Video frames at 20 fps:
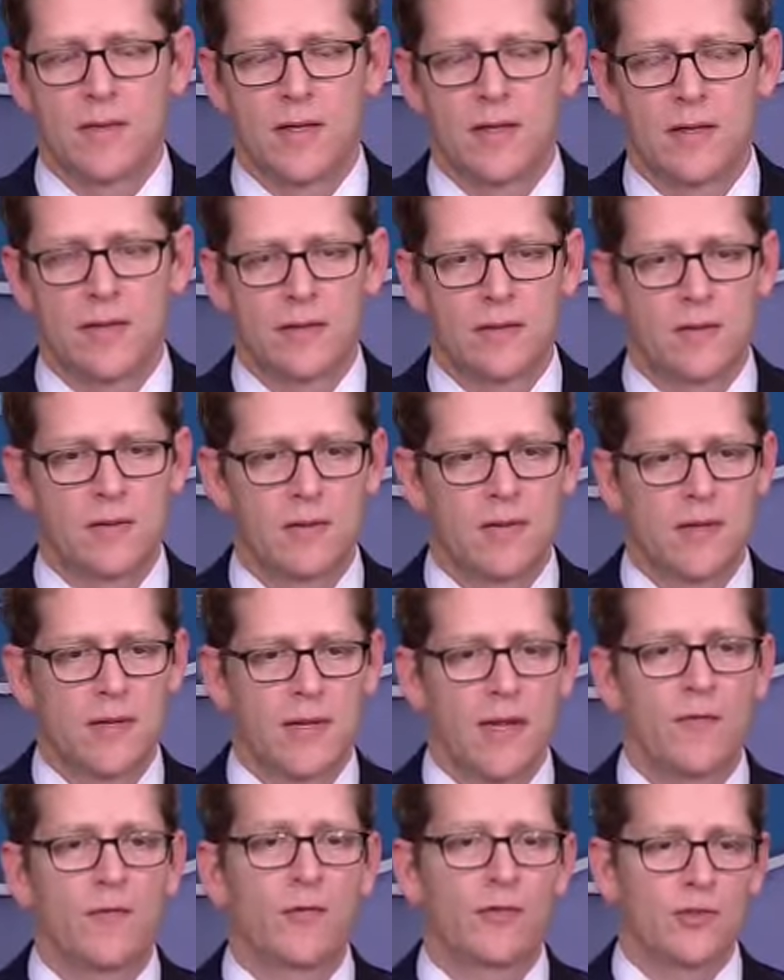in
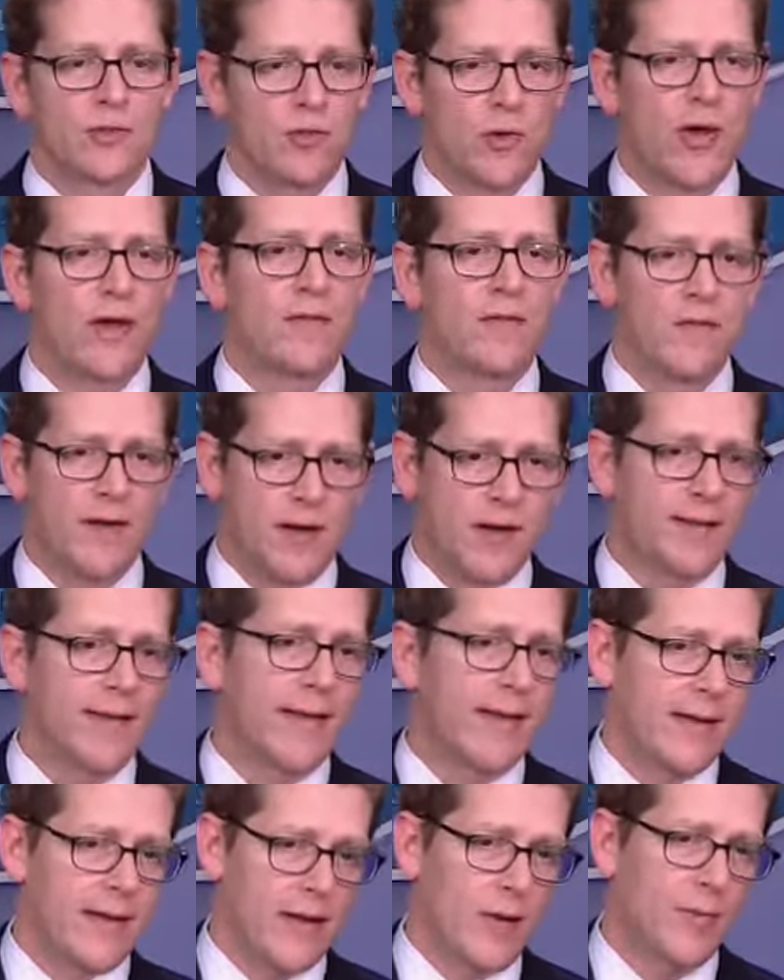an effort to try to
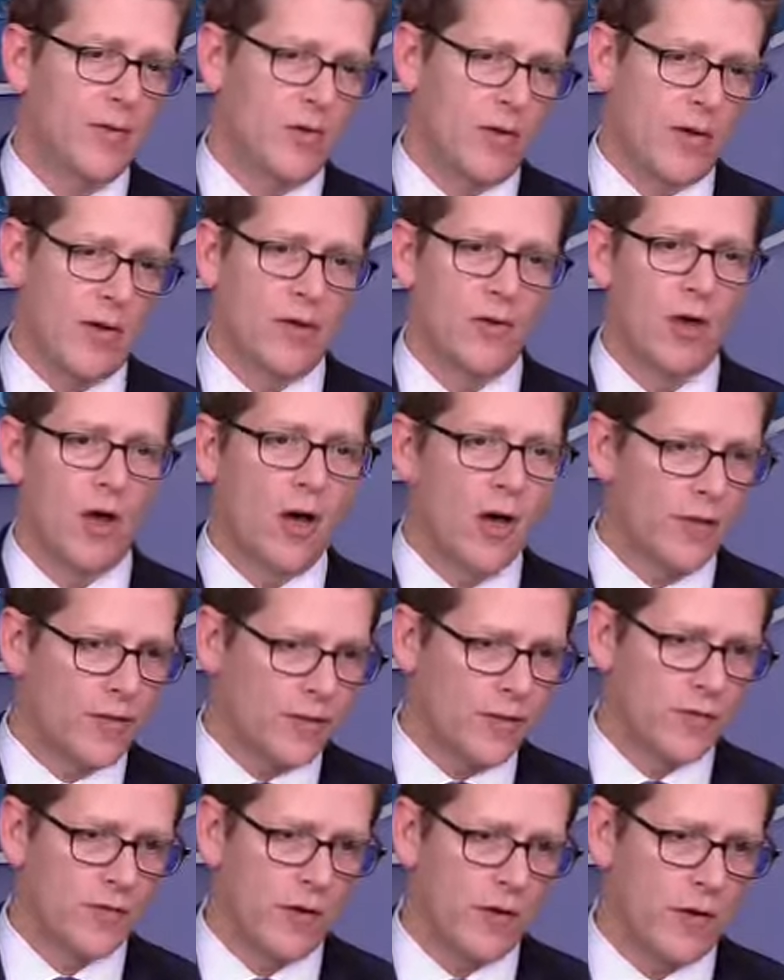find that common ground
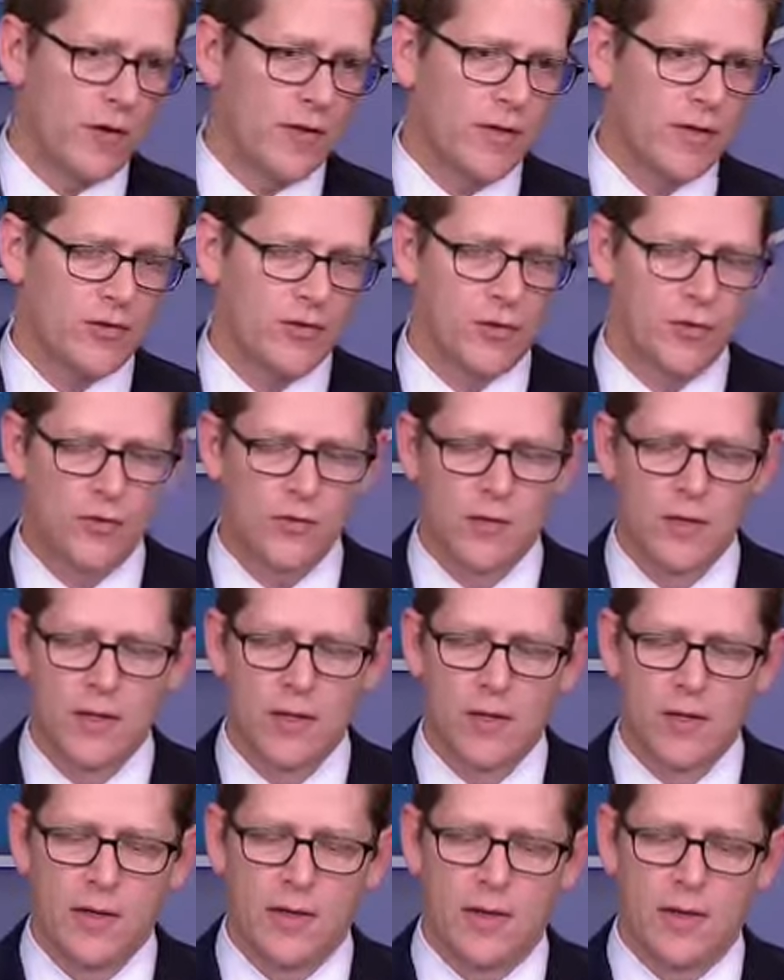on these very issues.